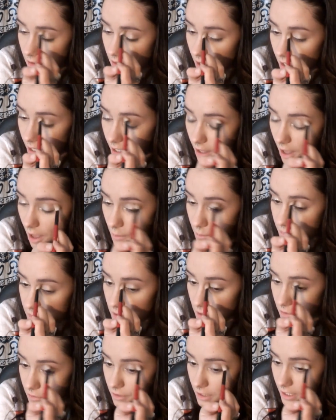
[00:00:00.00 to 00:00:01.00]
I
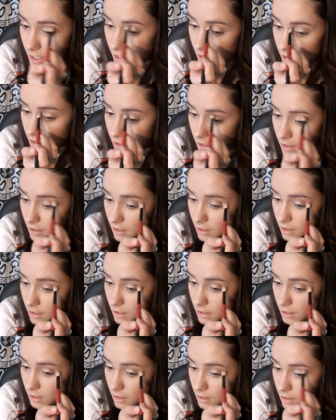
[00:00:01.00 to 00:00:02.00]
uploaded,
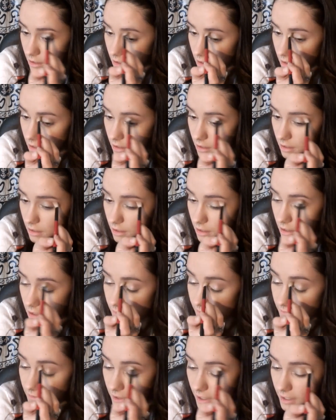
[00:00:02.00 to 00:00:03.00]

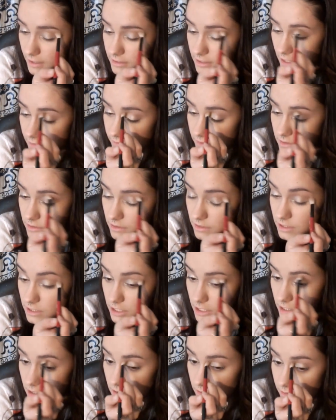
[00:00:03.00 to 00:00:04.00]
if you guys haven't
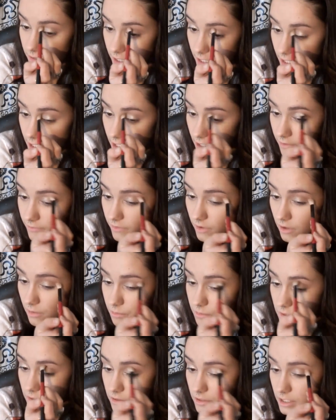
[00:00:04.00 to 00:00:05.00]
seen already, I've
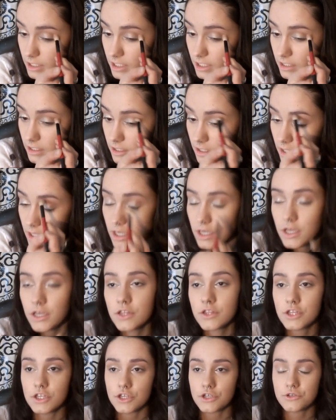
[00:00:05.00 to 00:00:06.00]
uploaded
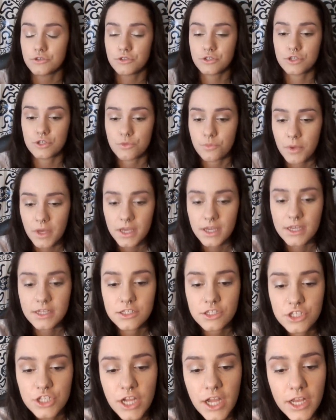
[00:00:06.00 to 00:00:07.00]
the YouTube
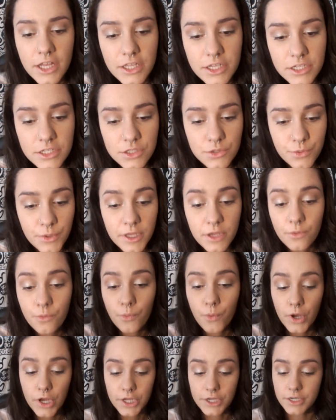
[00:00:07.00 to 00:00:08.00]
Pagan Challenge week
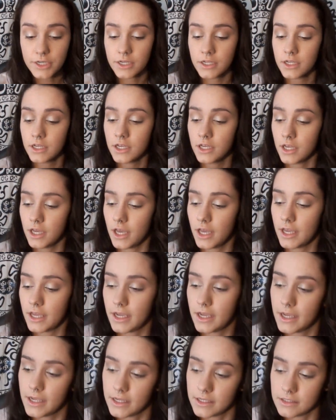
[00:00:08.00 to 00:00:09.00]
1,
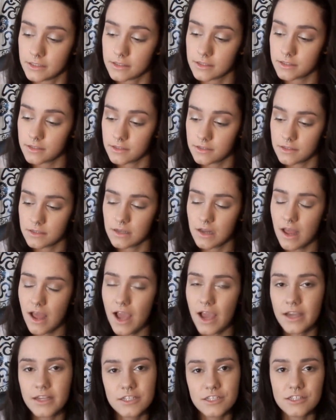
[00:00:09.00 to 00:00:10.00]
and
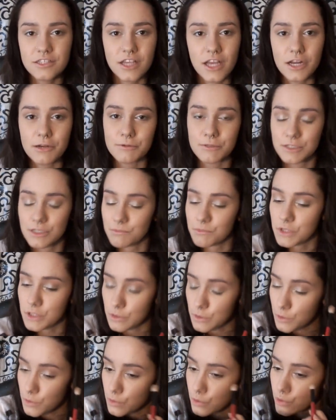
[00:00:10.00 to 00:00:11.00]
I just thought it was
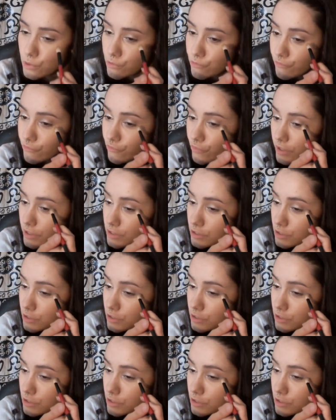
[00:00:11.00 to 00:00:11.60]
something cool and fun